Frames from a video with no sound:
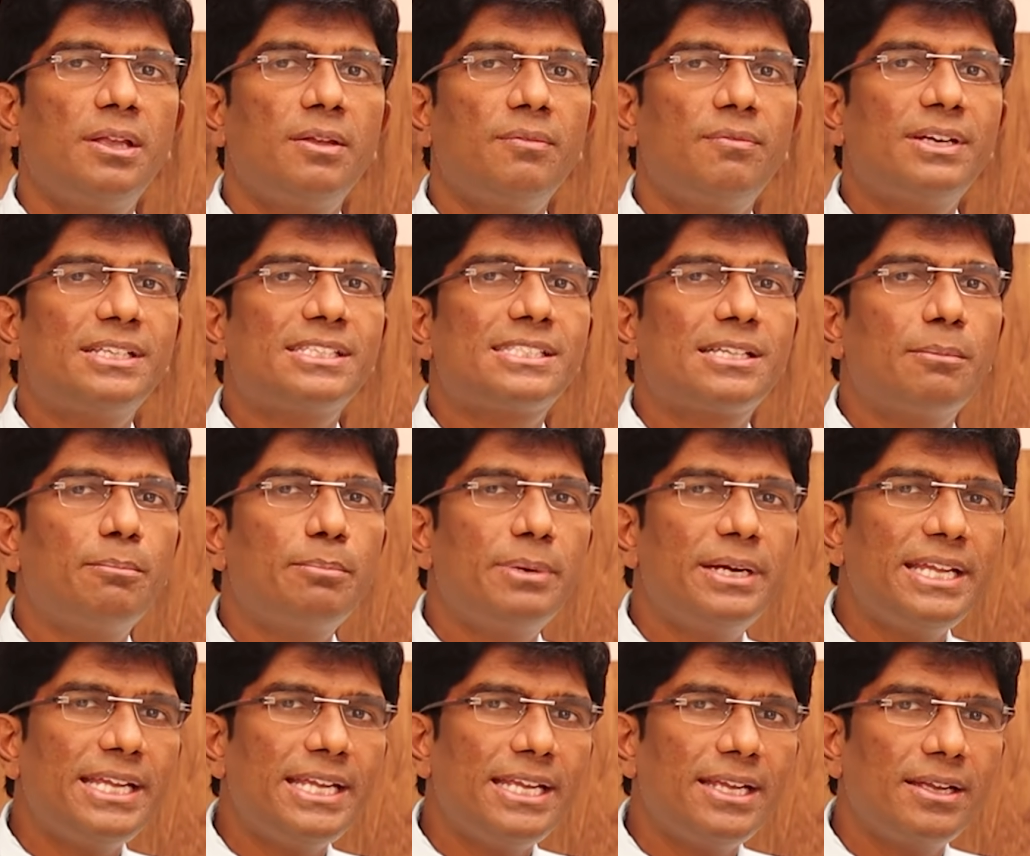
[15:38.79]
When
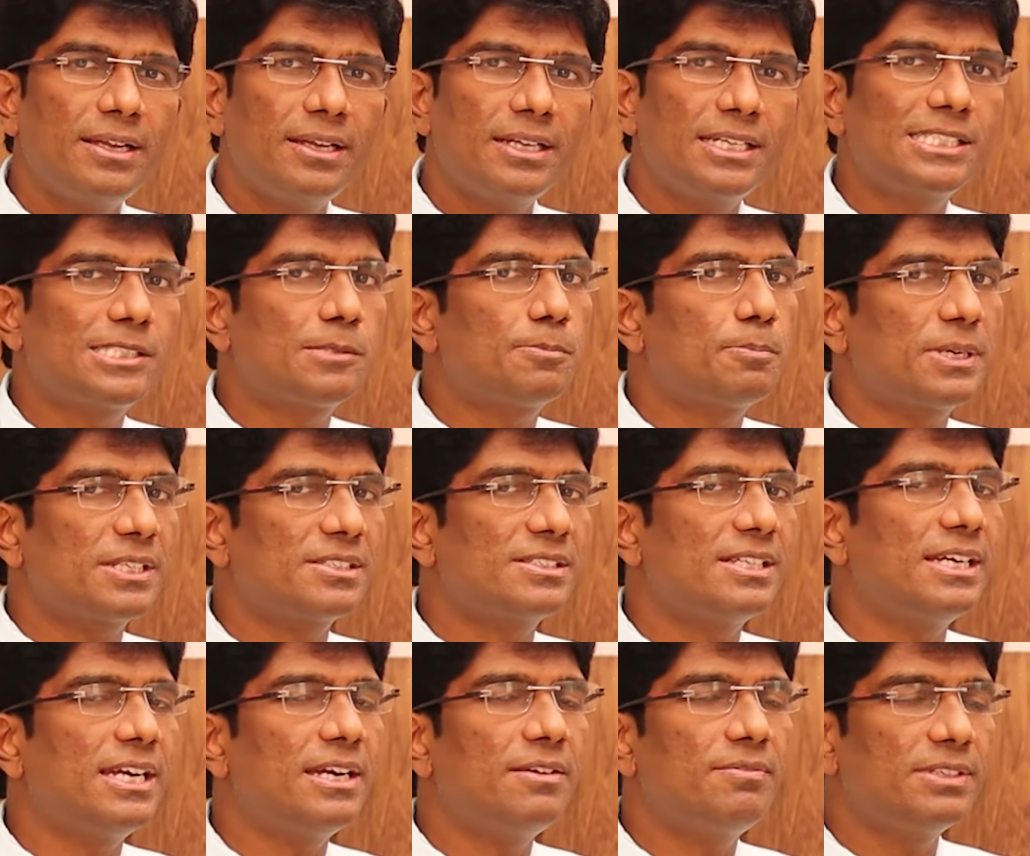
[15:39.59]
somebody is
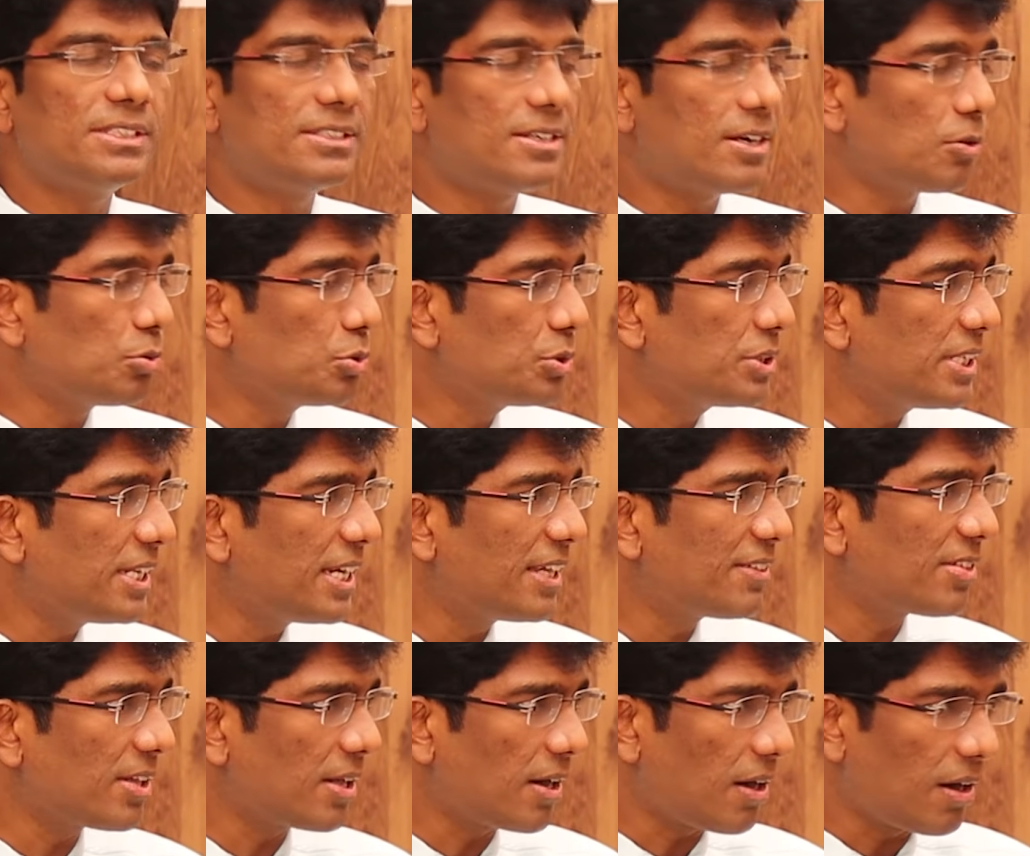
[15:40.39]
presented with
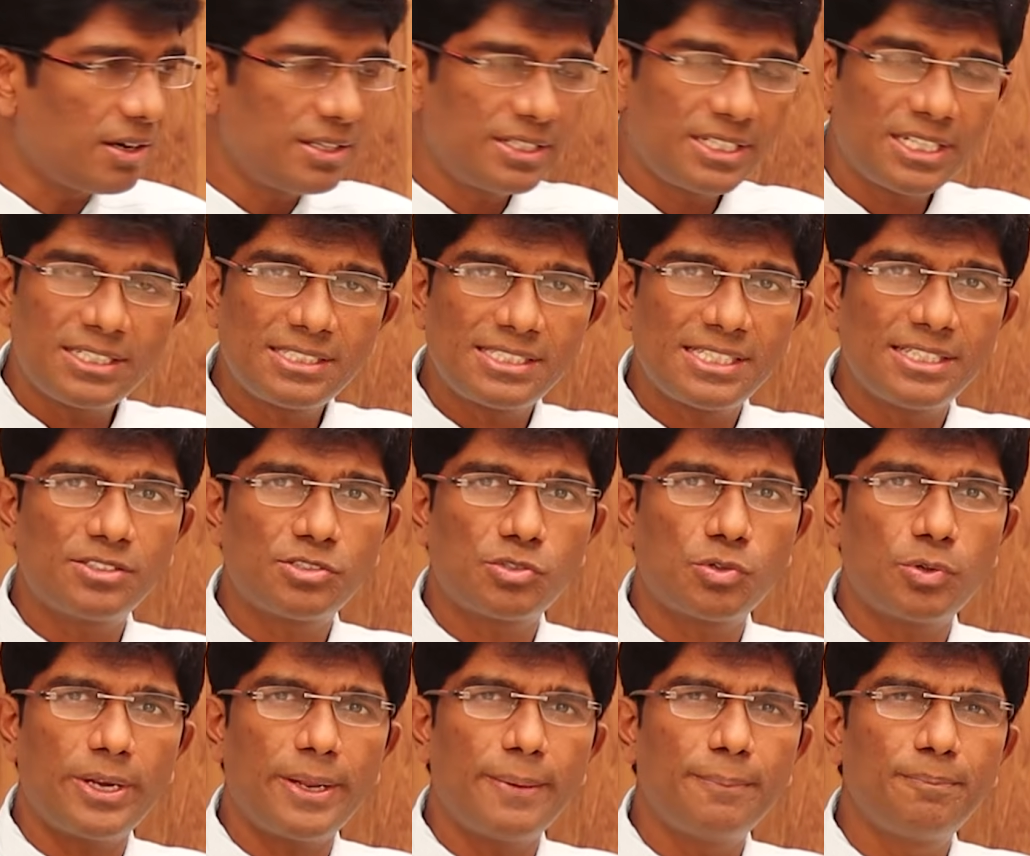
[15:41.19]
drowsiness or altered
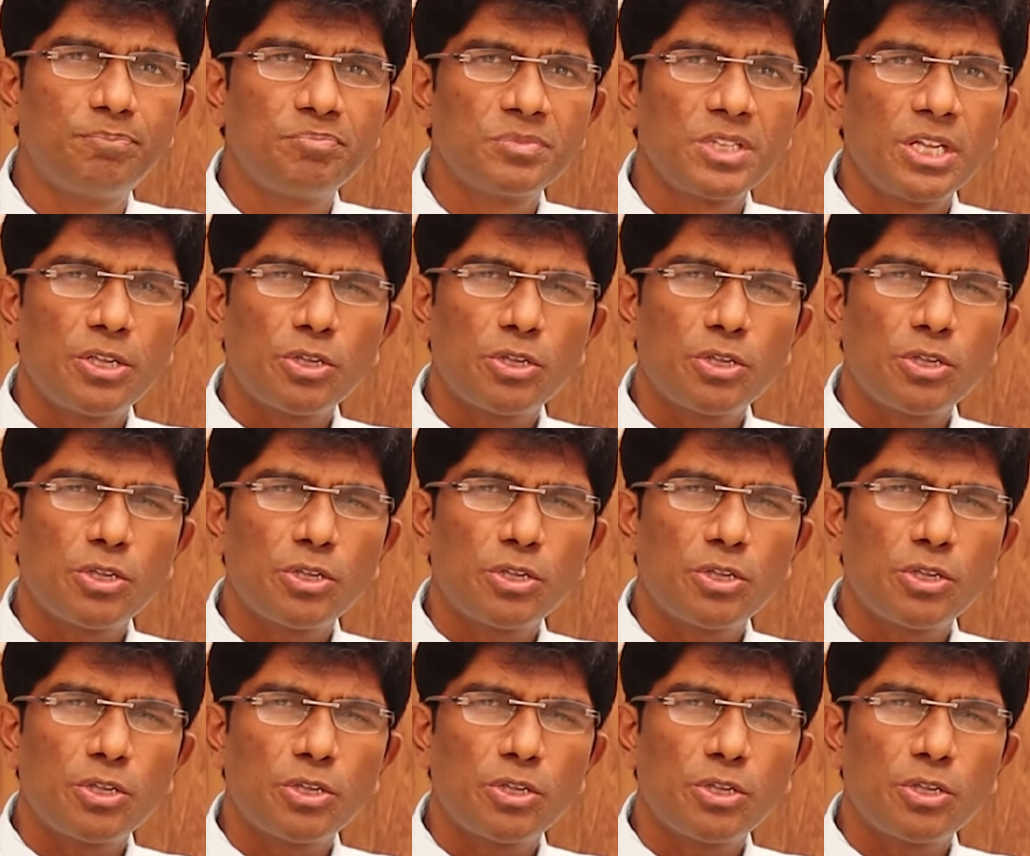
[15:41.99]
sensorium,